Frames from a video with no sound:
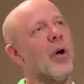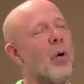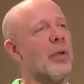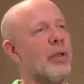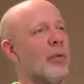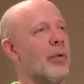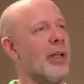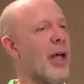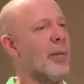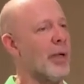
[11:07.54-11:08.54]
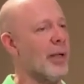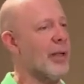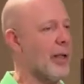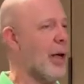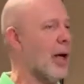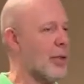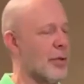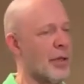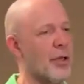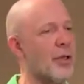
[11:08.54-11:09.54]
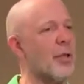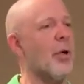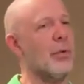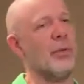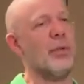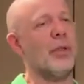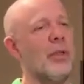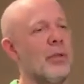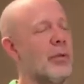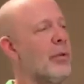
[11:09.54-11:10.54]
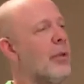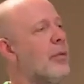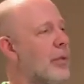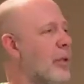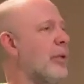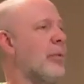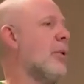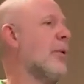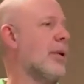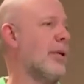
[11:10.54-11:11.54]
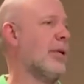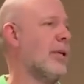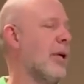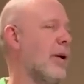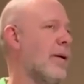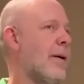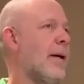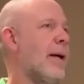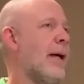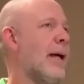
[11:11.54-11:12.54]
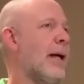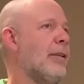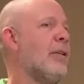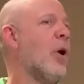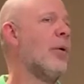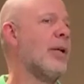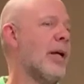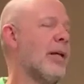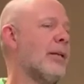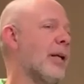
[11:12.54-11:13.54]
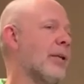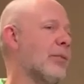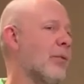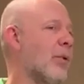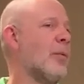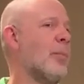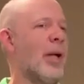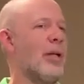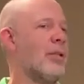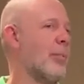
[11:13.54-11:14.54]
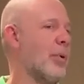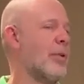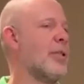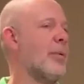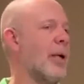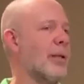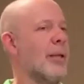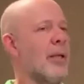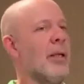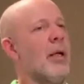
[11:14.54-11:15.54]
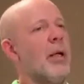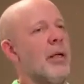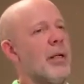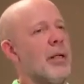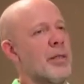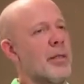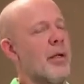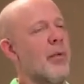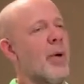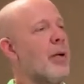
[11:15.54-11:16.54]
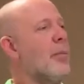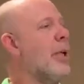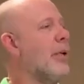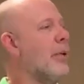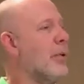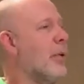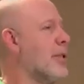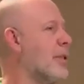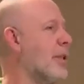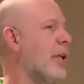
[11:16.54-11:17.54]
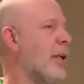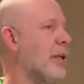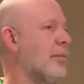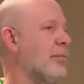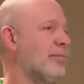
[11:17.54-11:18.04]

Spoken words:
only what camera can actually show to the viewer, you know, and knowing that one page approximately is 1 minute on screen,